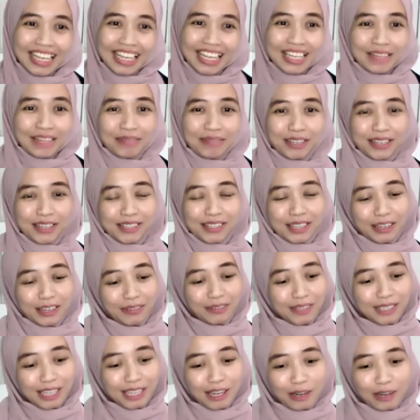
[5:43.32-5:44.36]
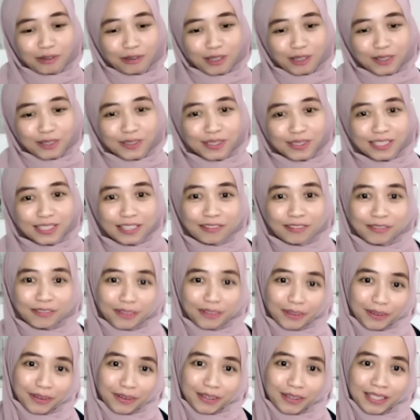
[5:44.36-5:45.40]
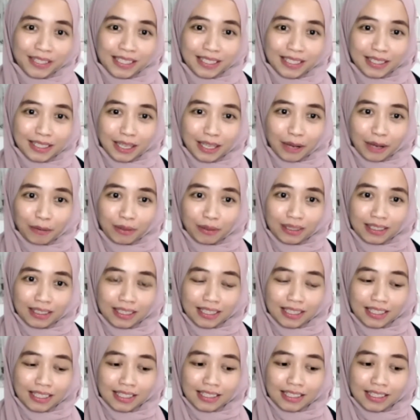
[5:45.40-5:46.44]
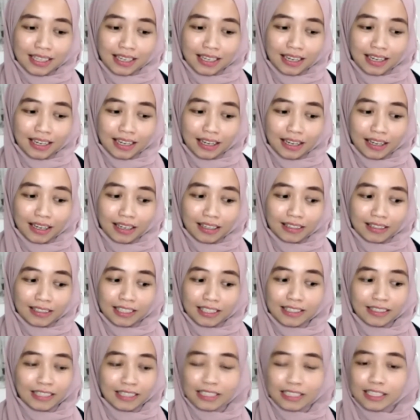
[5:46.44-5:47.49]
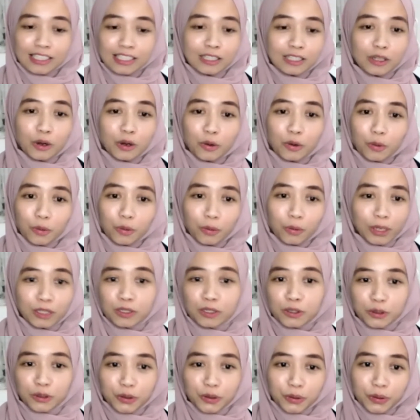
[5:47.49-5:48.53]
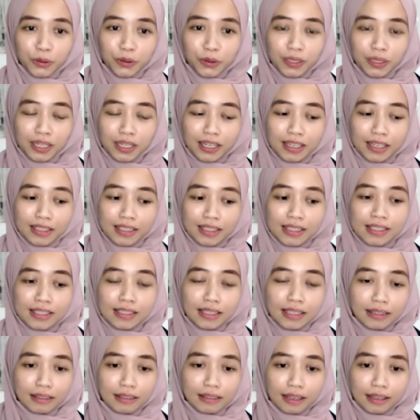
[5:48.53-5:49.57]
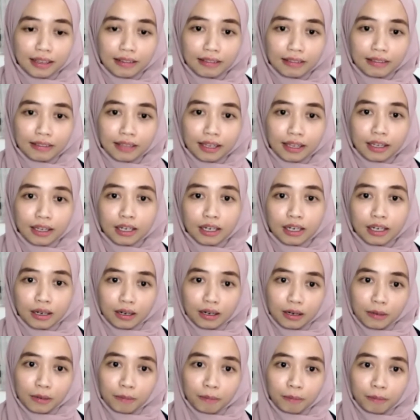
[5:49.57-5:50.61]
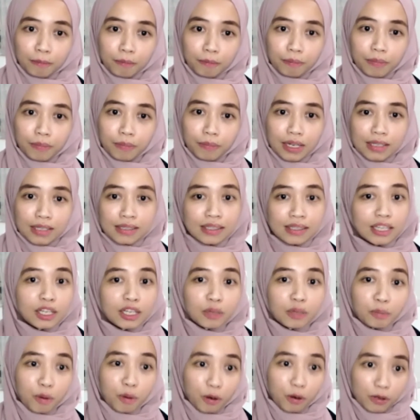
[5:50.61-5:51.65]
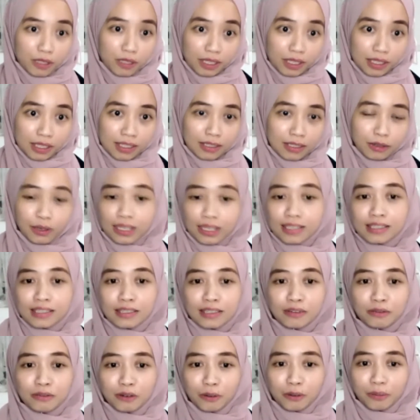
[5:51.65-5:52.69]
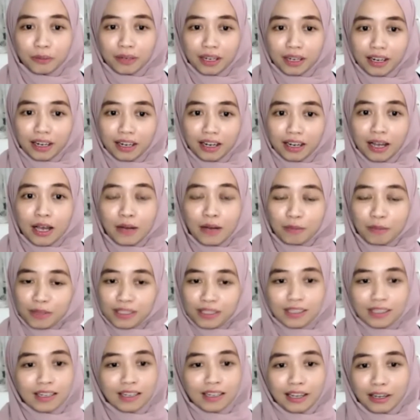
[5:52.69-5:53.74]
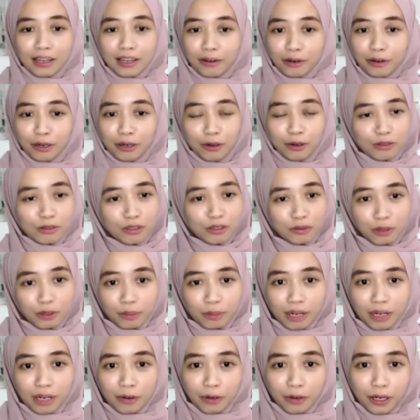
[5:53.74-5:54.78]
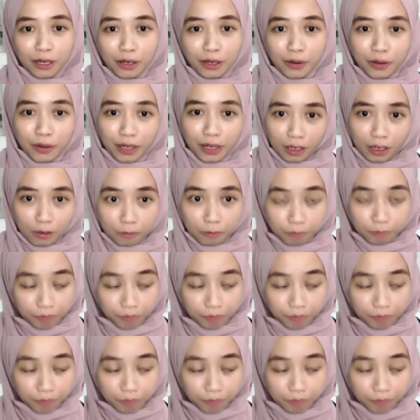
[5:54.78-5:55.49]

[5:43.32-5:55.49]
because every time I want to take photos, they will just they just know what to do. They just sit and take a sync poses. You can see from their personal account and also from Hakoneko account.